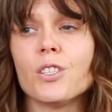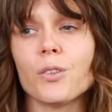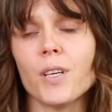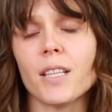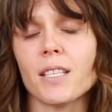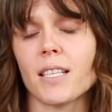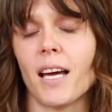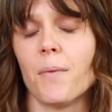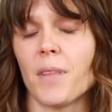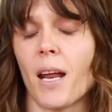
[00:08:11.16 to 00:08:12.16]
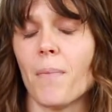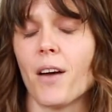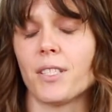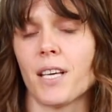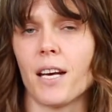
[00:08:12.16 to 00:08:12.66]
During this time that I'm
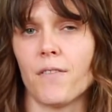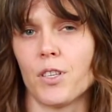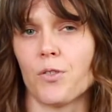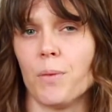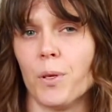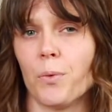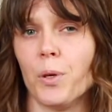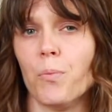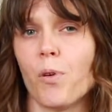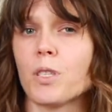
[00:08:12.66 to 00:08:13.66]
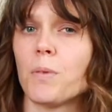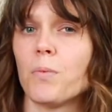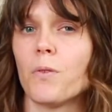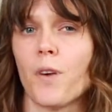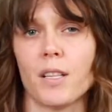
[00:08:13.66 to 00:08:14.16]
outside of the treatment room, most
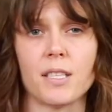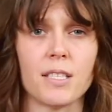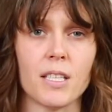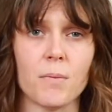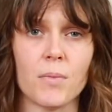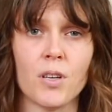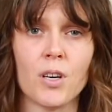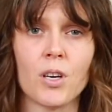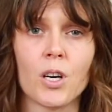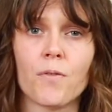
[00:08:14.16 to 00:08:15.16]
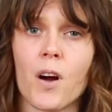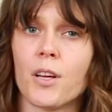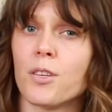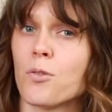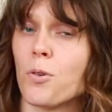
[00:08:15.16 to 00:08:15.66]
people fall asleep or
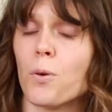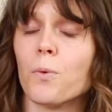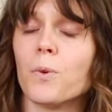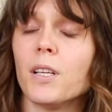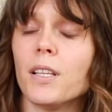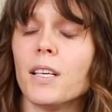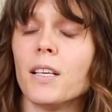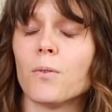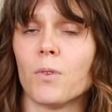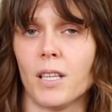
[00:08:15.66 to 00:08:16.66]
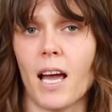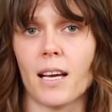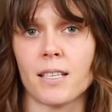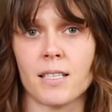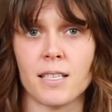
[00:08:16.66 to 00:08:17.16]
fall into a really
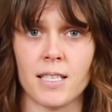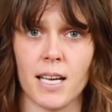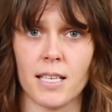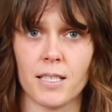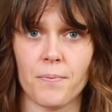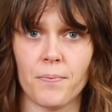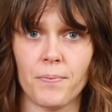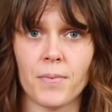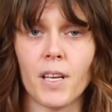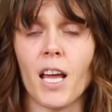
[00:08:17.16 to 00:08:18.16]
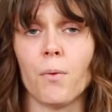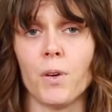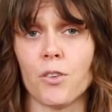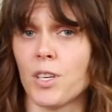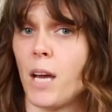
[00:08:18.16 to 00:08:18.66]
relaxed state. And
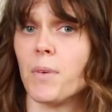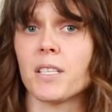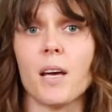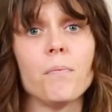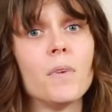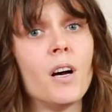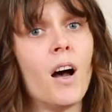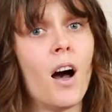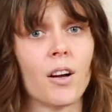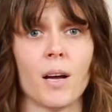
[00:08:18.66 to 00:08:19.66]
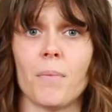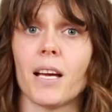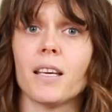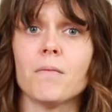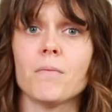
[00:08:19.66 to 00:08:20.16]
when your time is up, I'll come
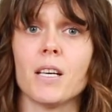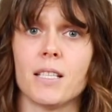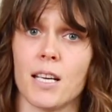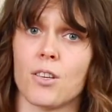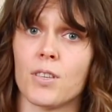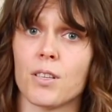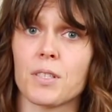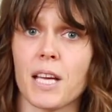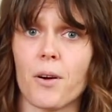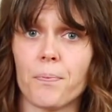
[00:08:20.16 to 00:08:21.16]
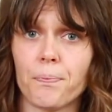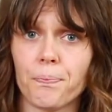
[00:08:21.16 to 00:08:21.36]
back in and take your needles out.